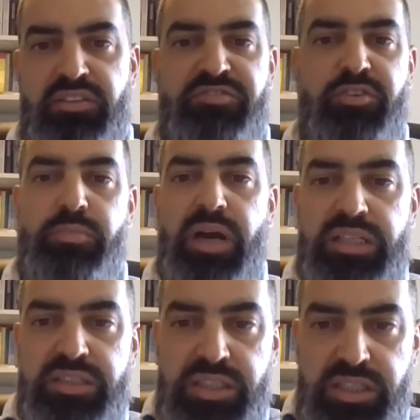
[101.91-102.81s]

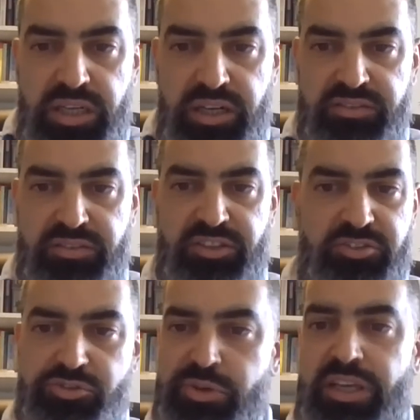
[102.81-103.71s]
Informality has this
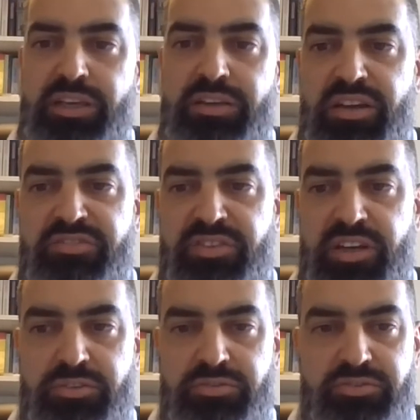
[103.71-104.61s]
shrinking
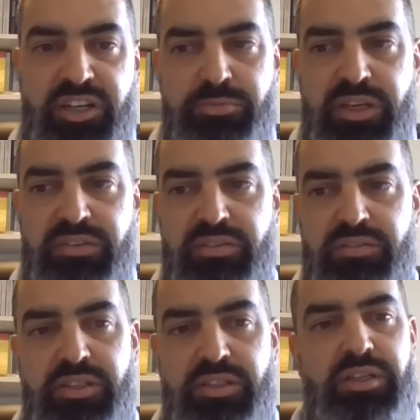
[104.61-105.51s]
effect on tax
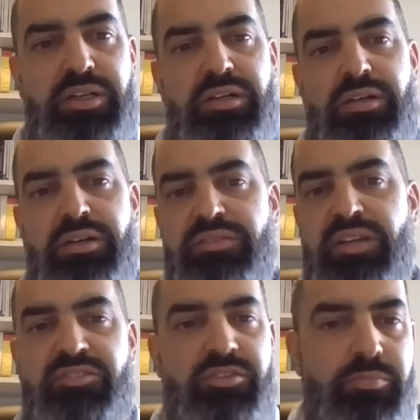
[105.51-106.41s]
bases.
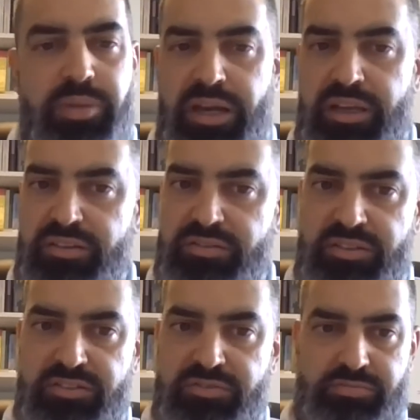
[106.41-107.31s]
Tax compliance
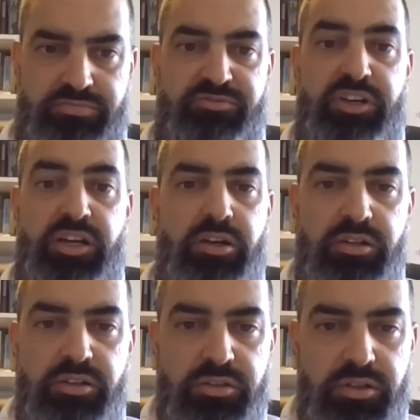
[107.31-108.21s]
is very
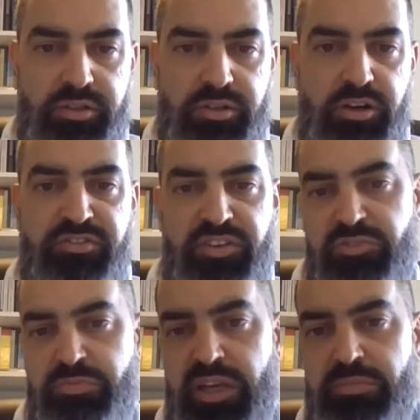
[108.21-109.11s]
low, often
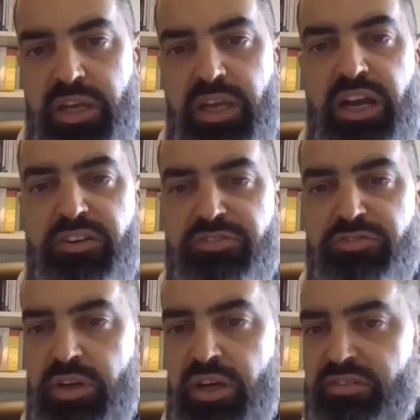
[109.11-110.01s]
explained by a lack of
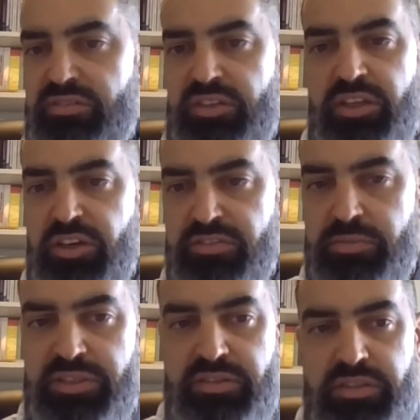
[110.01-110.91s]
trust in
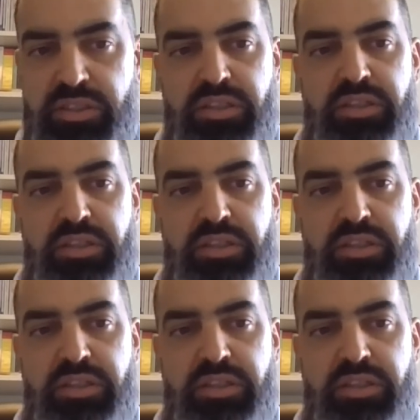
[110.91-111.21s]
governments.